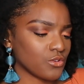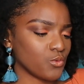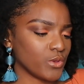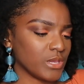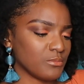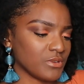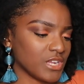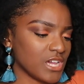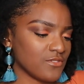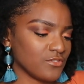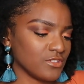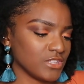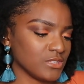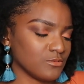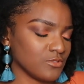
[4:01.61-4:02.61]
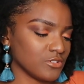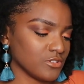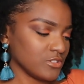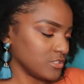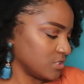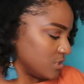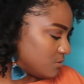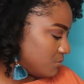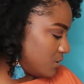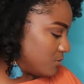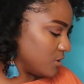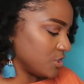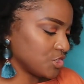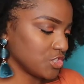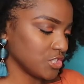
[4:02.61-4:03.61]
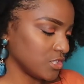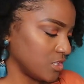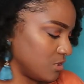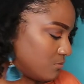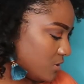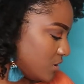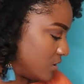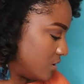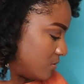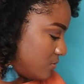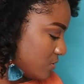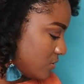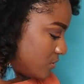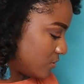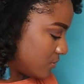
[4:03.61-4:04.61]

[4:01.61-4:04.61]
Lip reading: Wait, but I have on lip gloss. Maybe I should clean my lips.